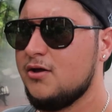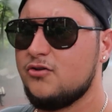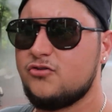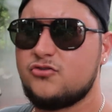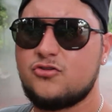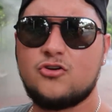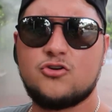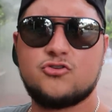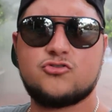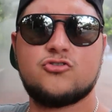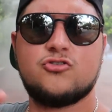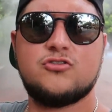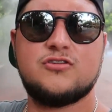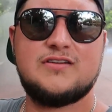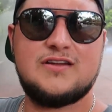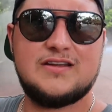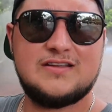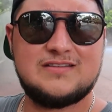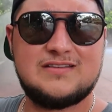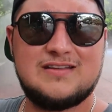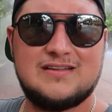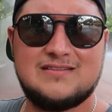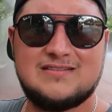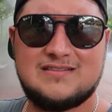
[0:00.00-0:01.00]
social
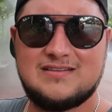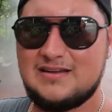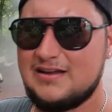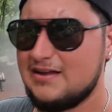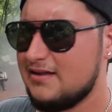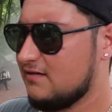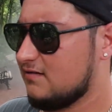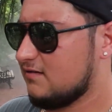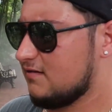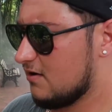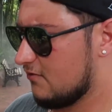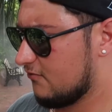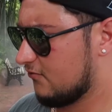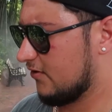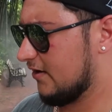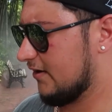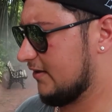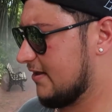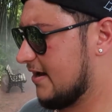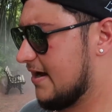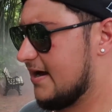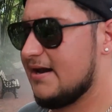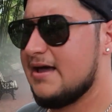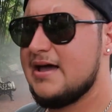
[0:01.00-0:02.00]
distancing and stuff
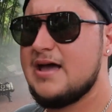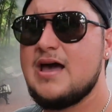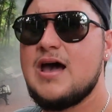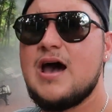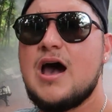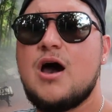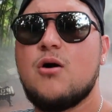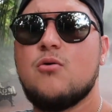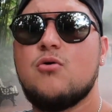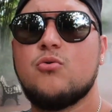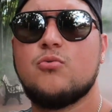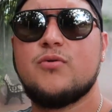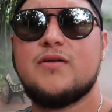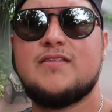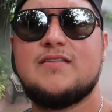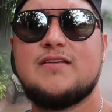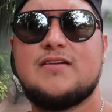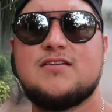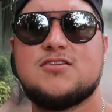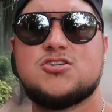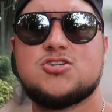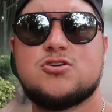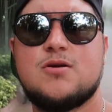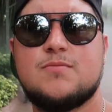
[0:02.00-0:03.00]
like that. I will read
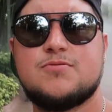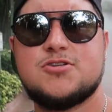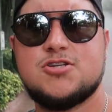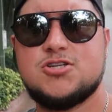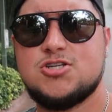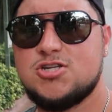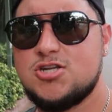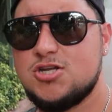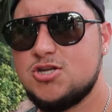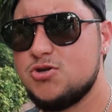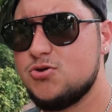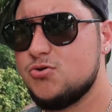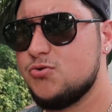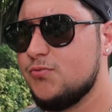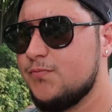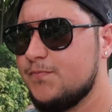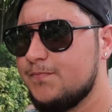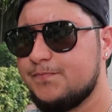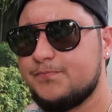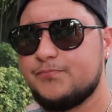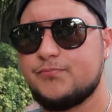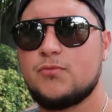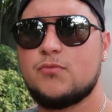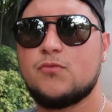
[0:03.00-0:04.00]
the description to you
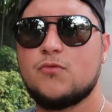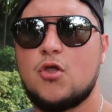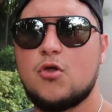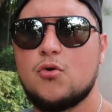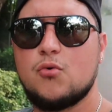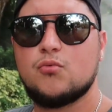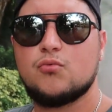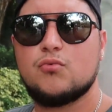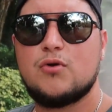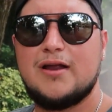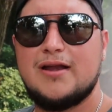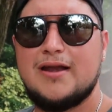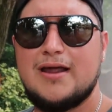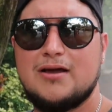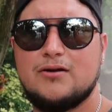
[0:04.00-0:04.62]
right